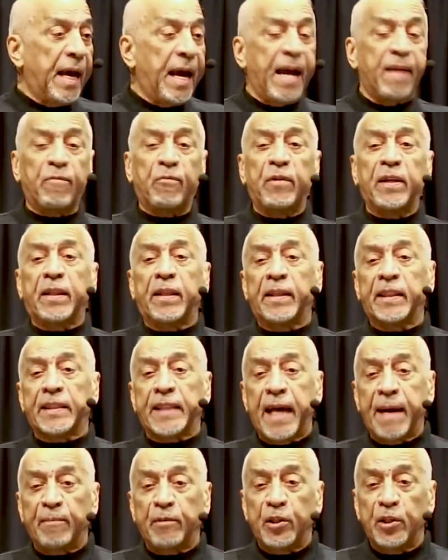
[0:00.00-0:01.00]
Everything
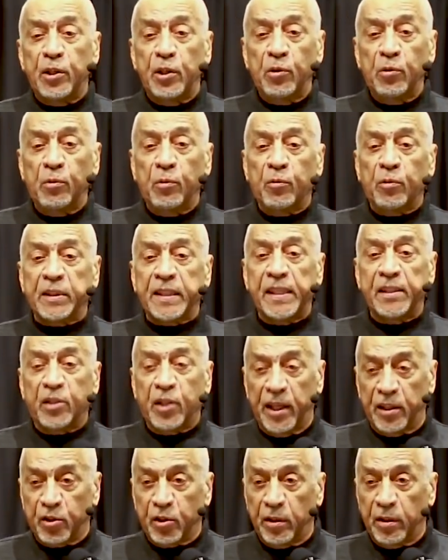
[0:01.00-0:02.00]
that's happened to you was
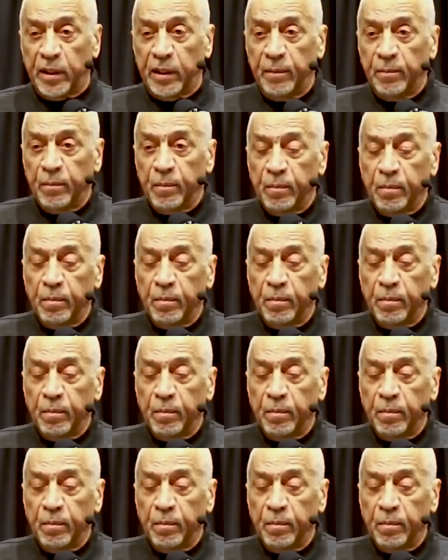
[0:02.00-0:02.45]
intentionally.